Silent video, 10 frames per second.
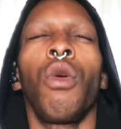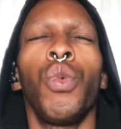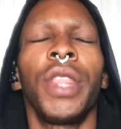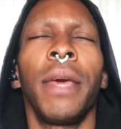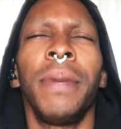
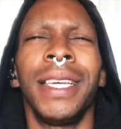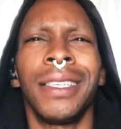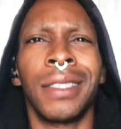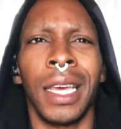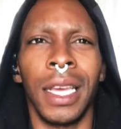with that being
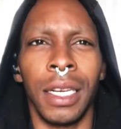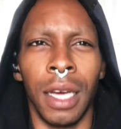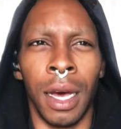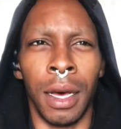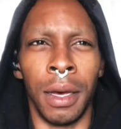said,
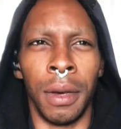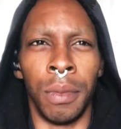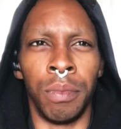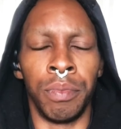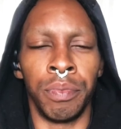
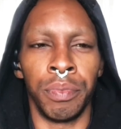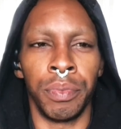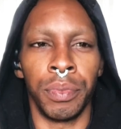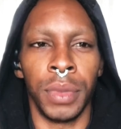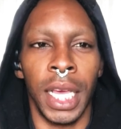um,
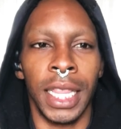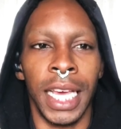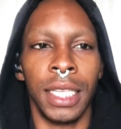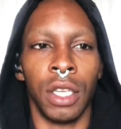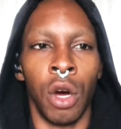
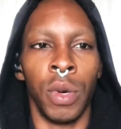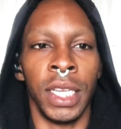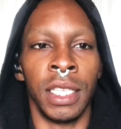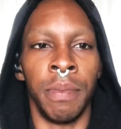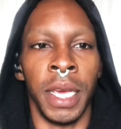that's
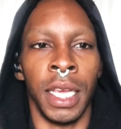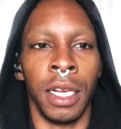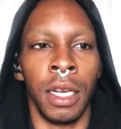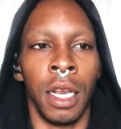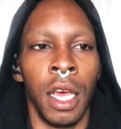always
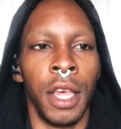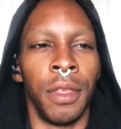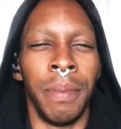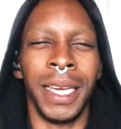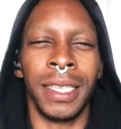been the
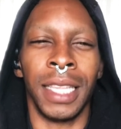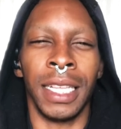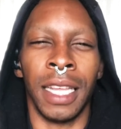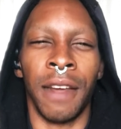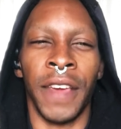biggest thing
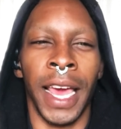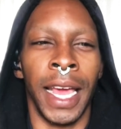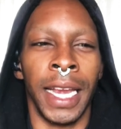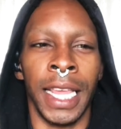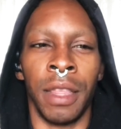that I've
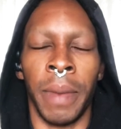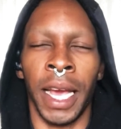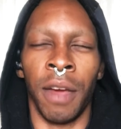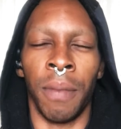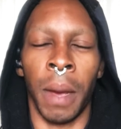had in the
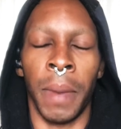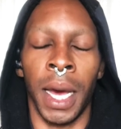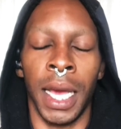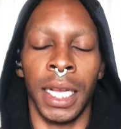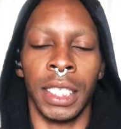back of my
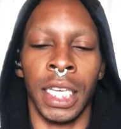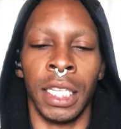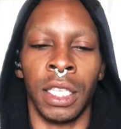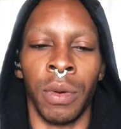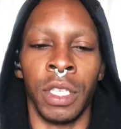mind.
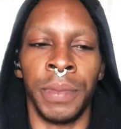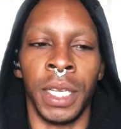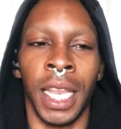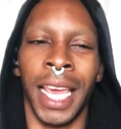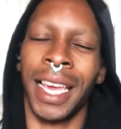It's always been
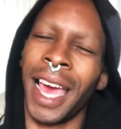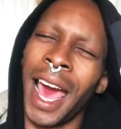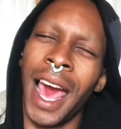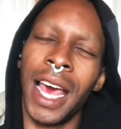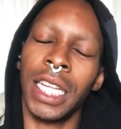like,
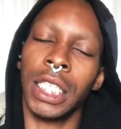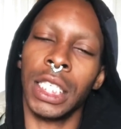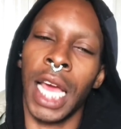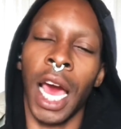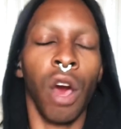how,
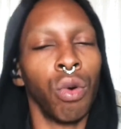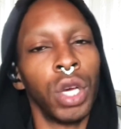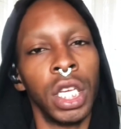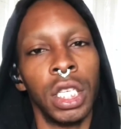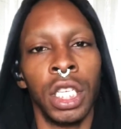how
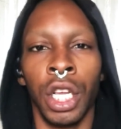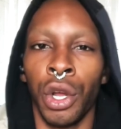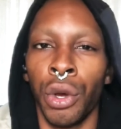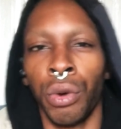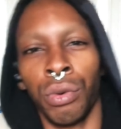could, you
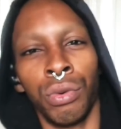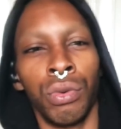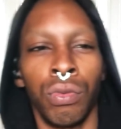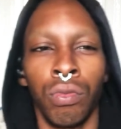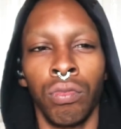know,
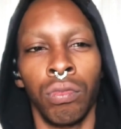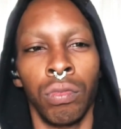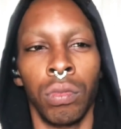mm,